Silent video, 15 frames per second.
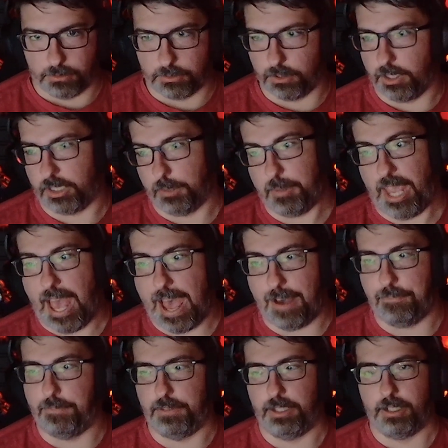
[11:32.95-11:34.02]
So they could be
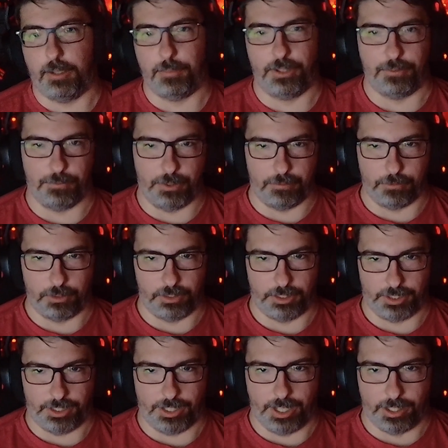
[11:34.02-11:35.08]
half of the number of what we're
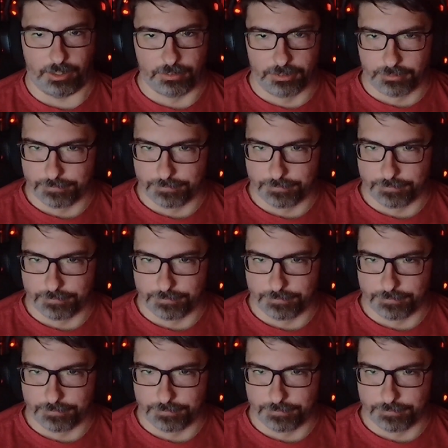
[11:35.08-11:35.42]
looking at.